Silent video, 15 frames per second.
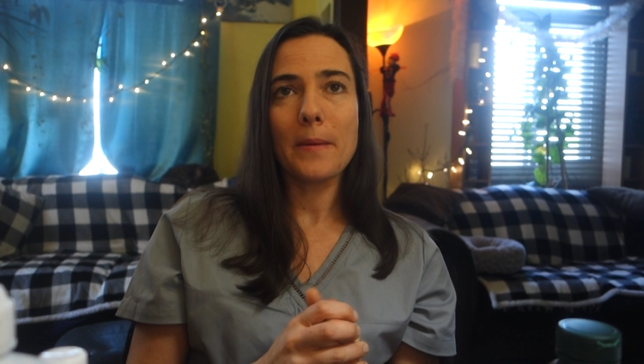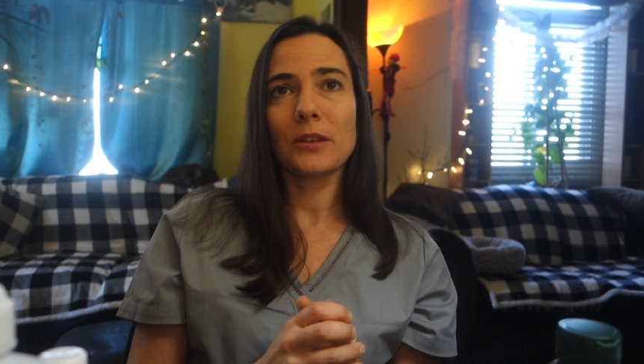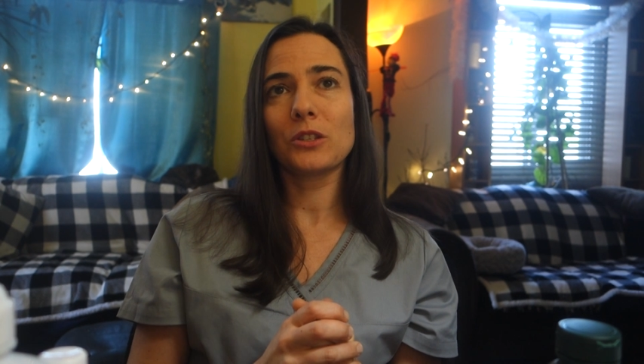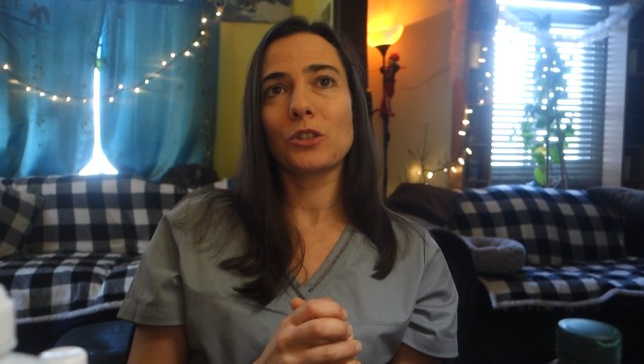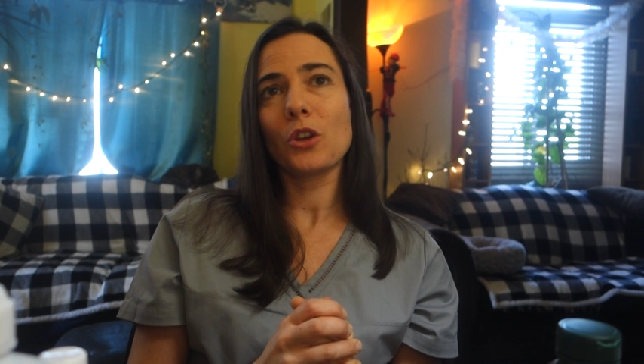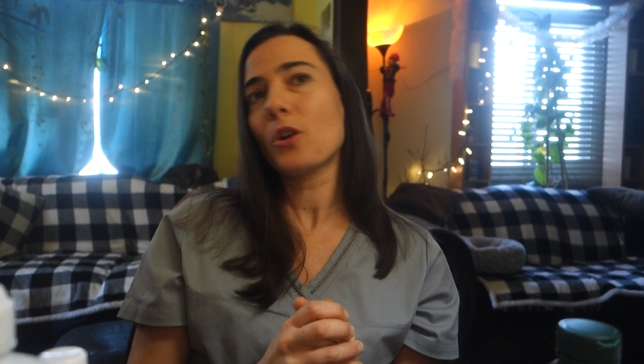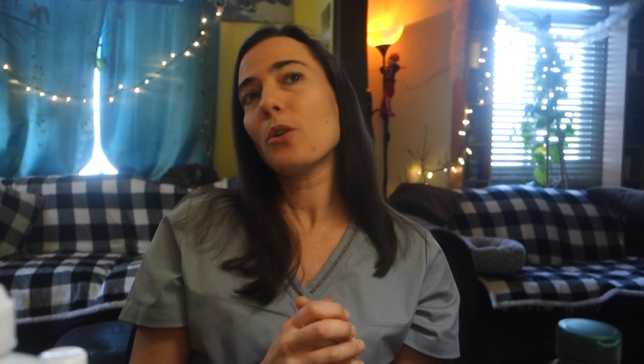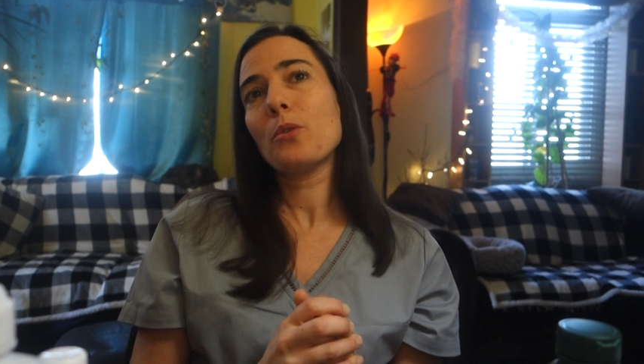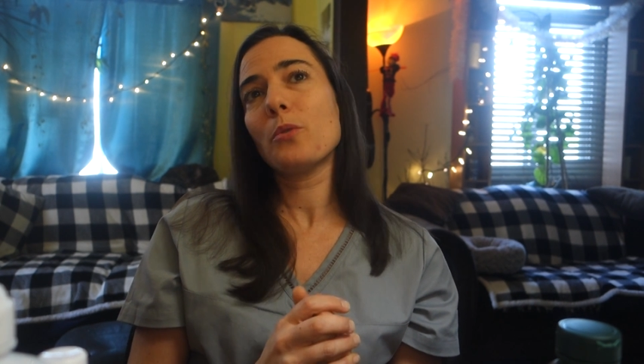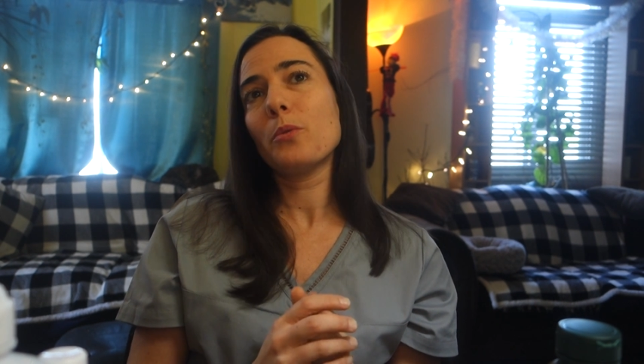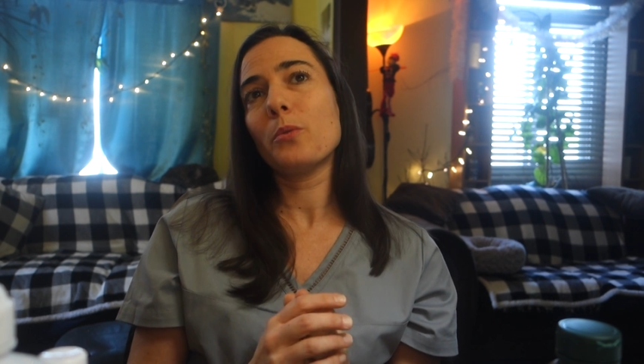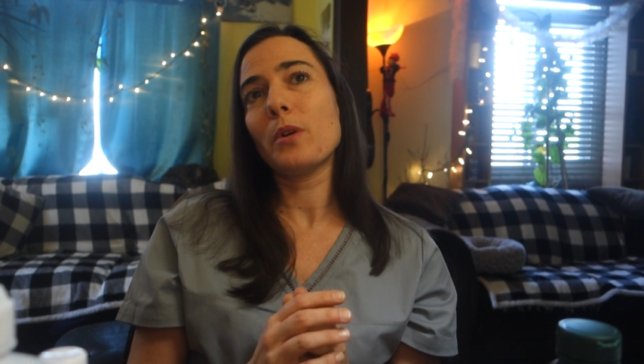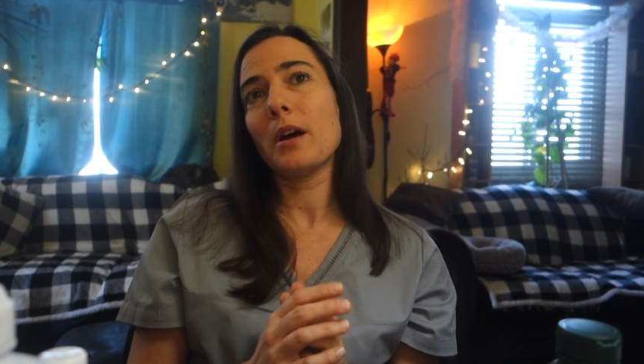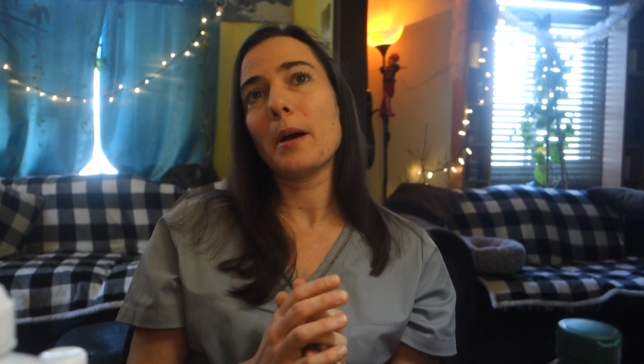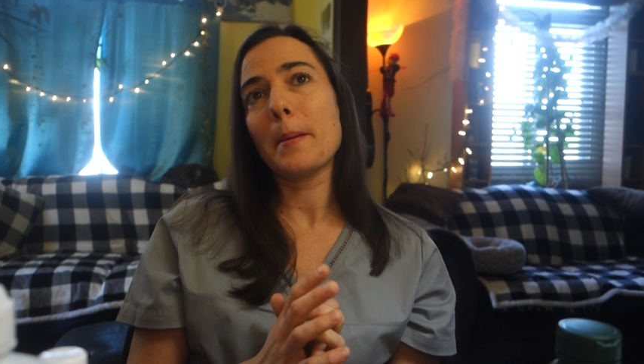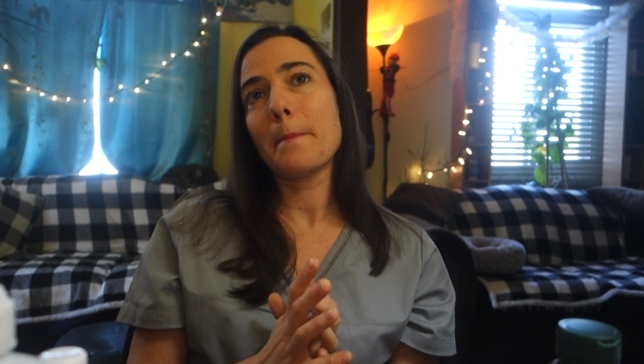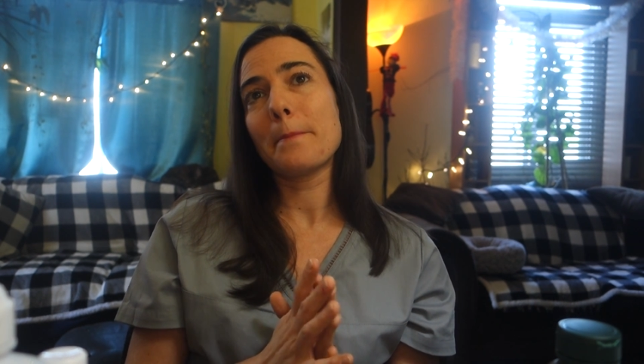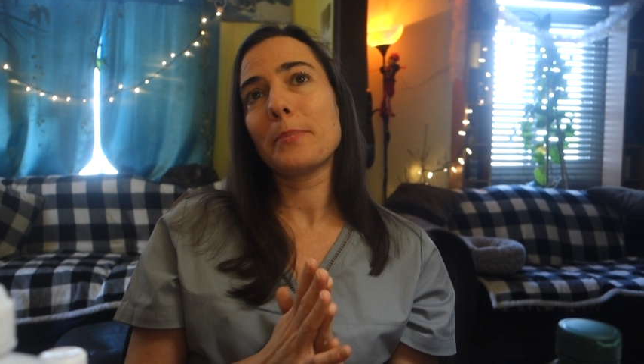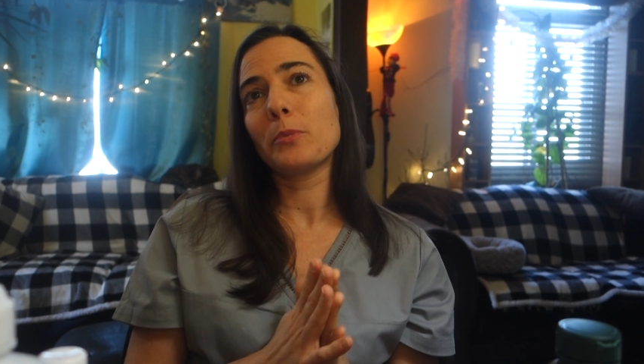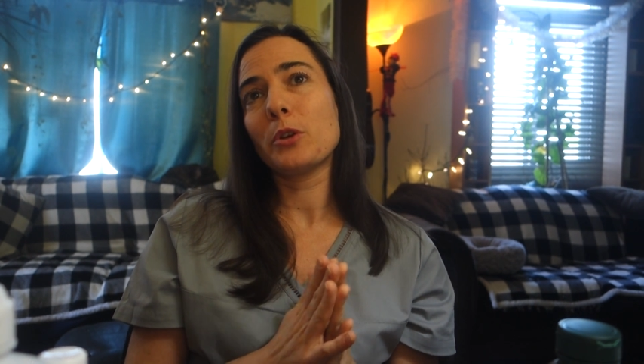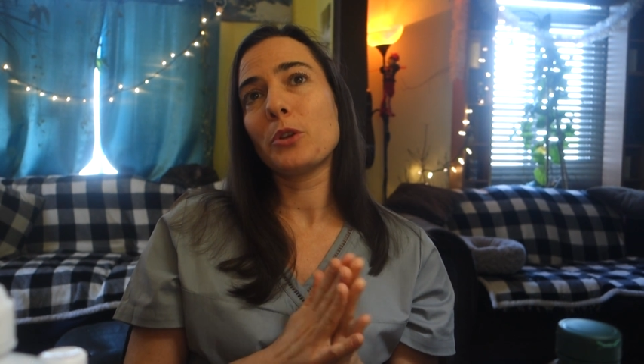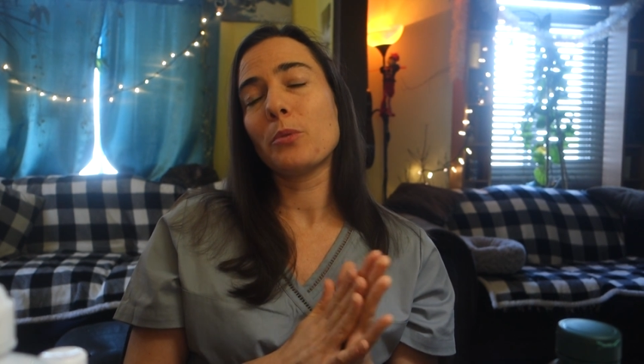So
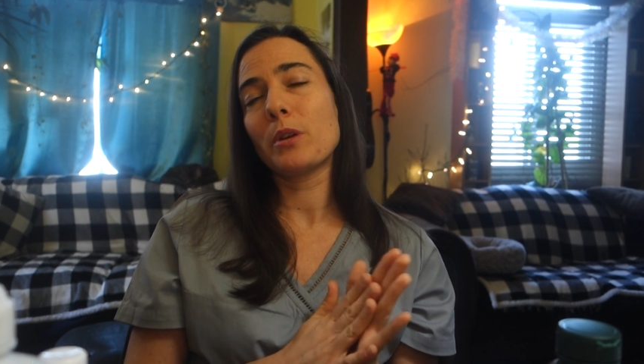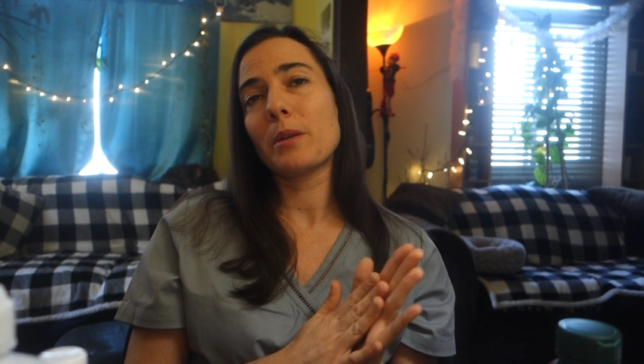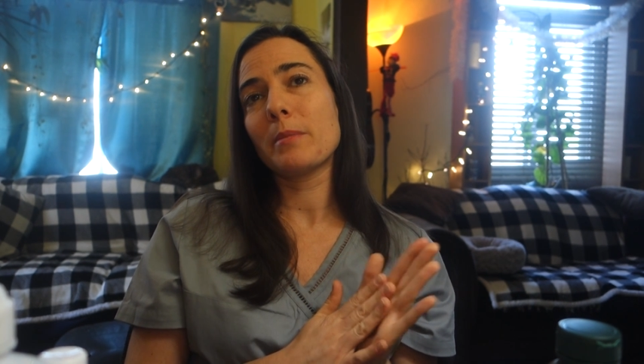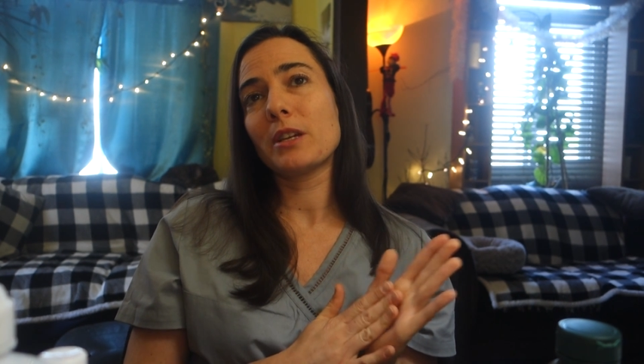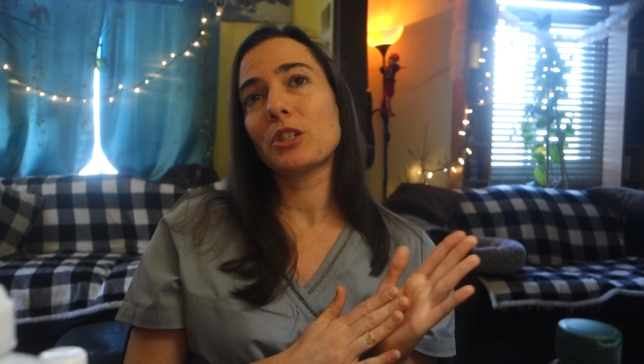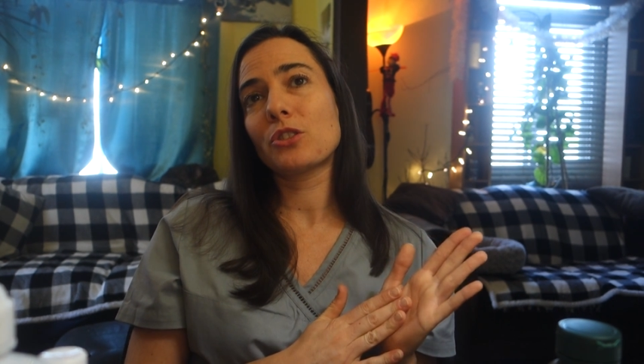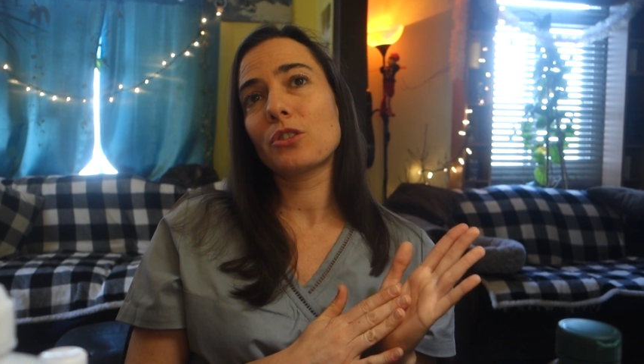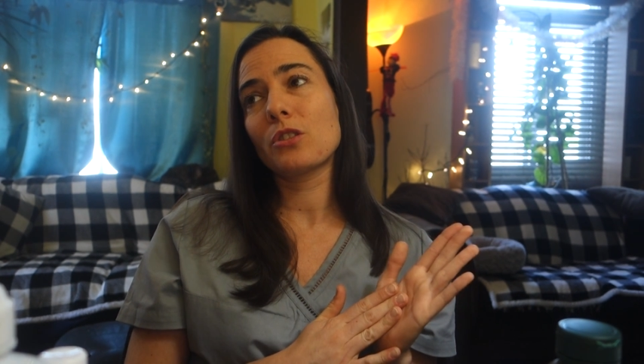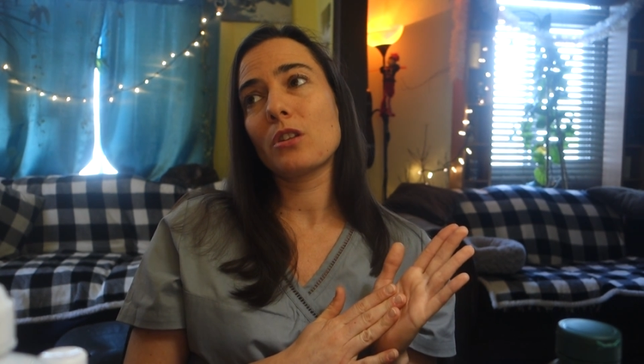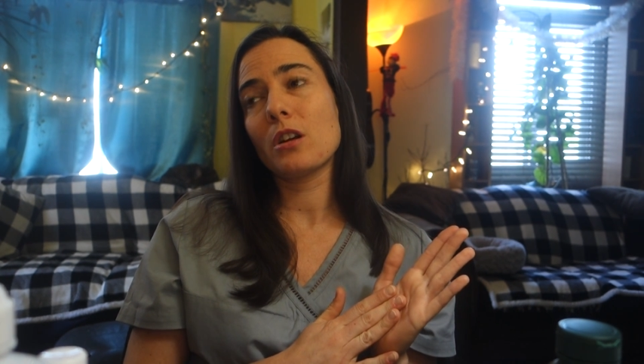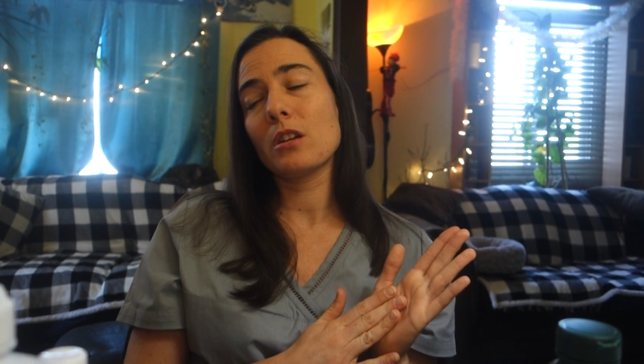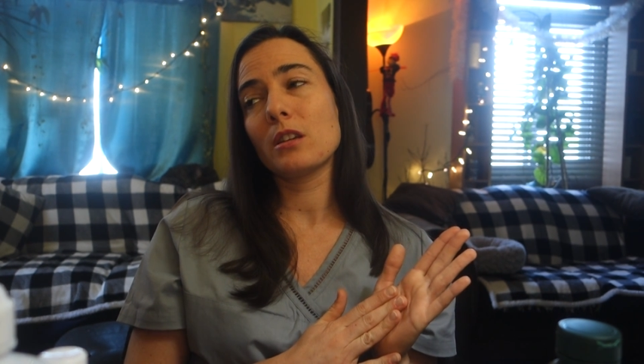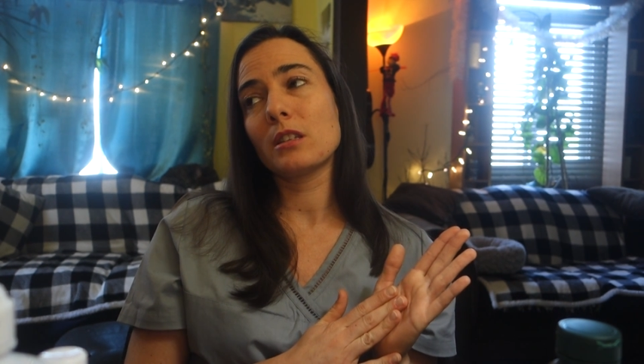what you want to make sure